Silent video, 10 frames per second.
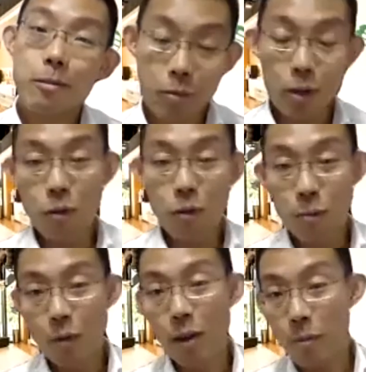remove
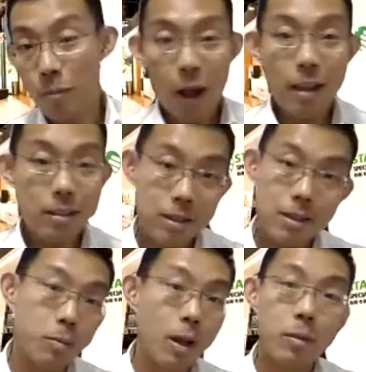all the brands and
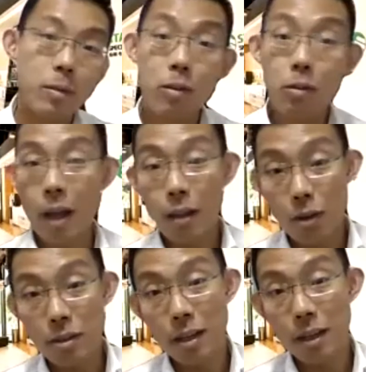stuff because I'm not going to
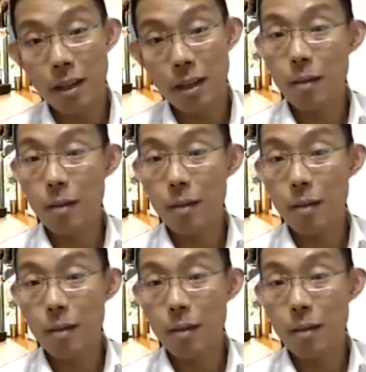endorse anything.